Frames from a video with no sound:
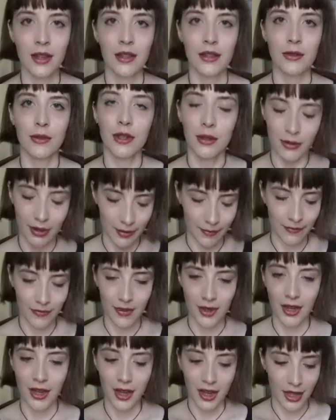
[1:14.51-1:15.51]
So anyway,
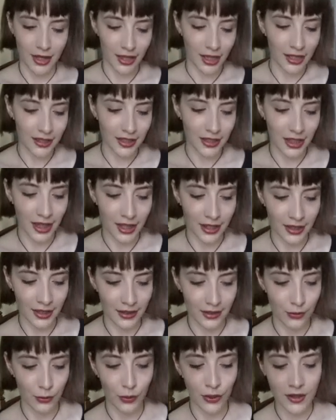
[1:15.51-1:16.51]
the
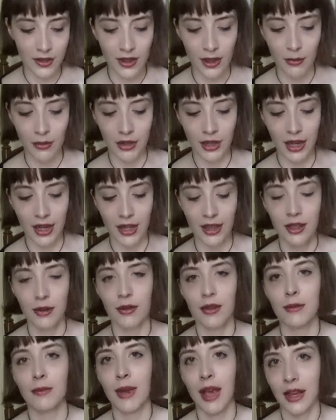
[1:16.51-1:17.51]
1880s, one summer night, there
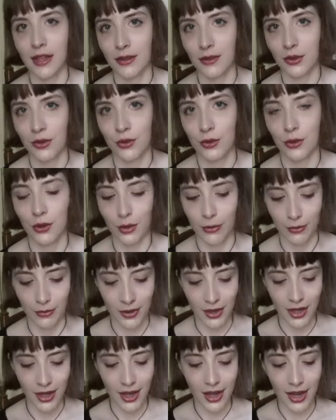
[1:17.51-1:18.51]
was a massive storm,
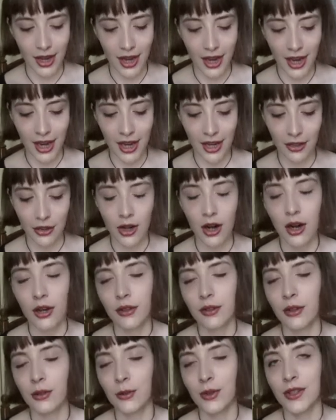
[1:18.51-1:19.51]
and
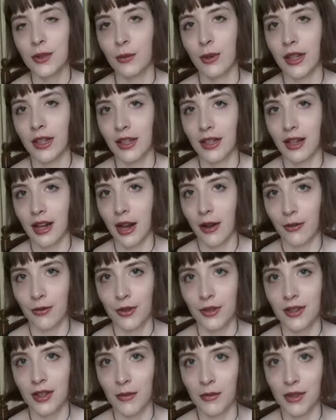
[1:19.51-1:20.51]
Carl and Louise waited it out
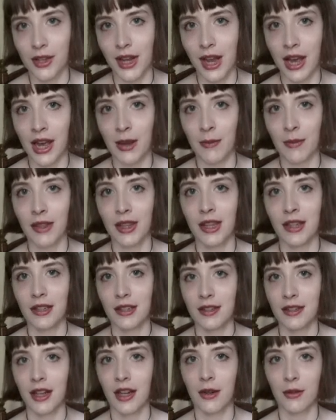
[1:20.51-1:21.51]
for some time and then
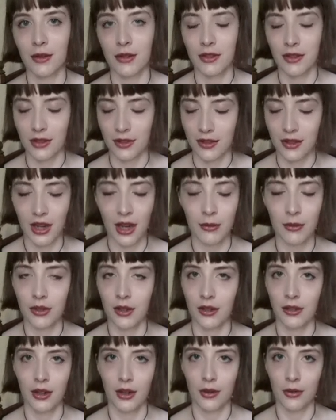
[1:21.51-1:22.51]
decided it was just time to
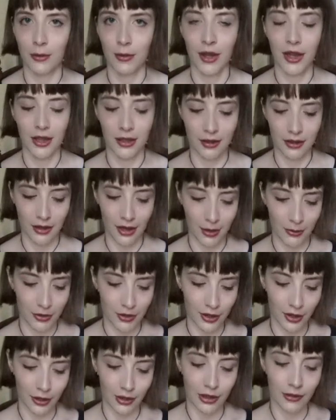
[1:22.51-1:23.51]
go to bed, time to
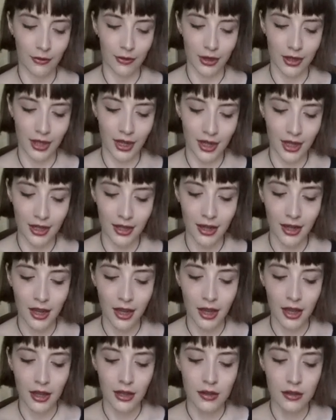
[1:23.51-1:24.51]
turn in for the night.
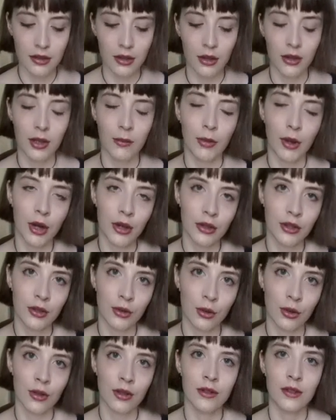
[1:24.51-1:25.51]
So they barred the
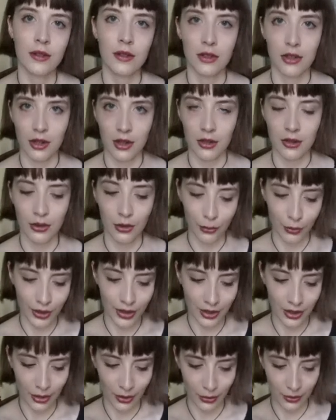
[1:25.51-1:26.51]
doors, shuttered the
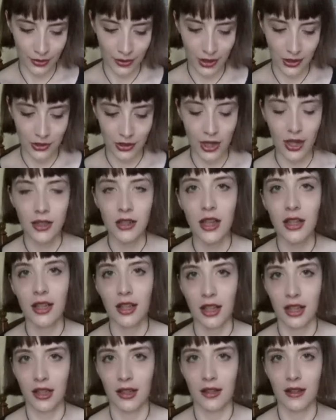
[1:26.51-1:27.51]
windows, checked on the
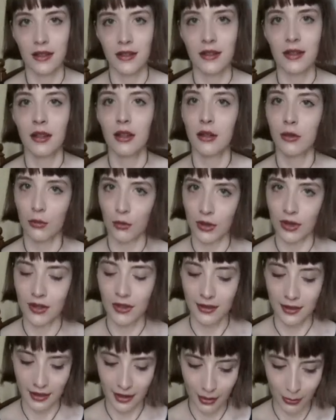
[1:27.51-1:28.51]
kids, went to
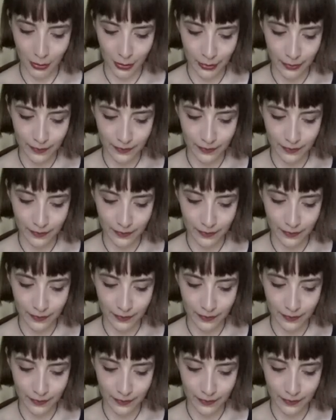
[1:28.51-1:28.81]
sleep.